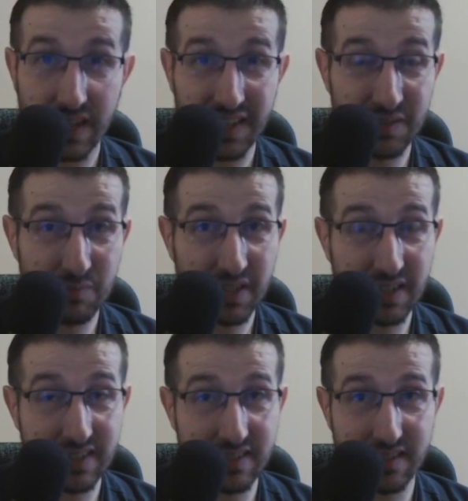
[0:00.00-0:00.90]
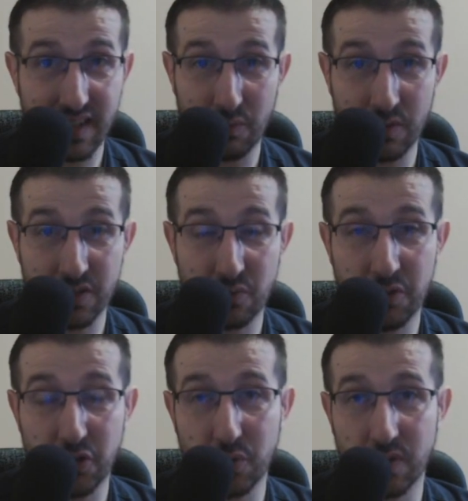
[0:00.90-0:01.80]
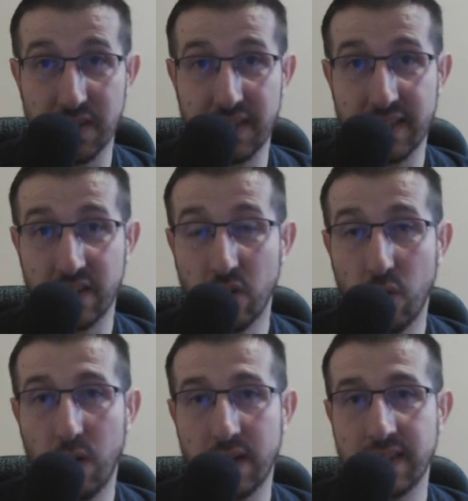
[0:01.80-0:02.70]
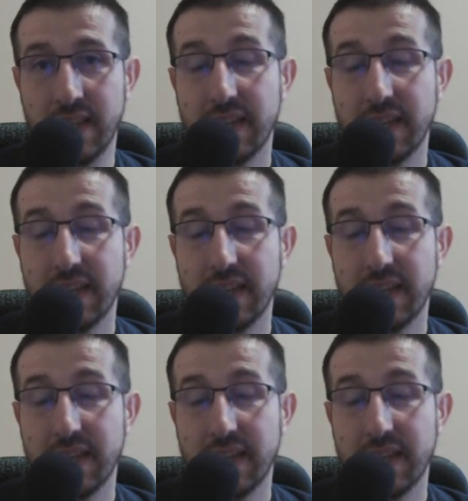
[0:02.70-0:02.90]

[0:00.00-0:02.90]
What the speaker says: And because I wanted to be sure that Gohan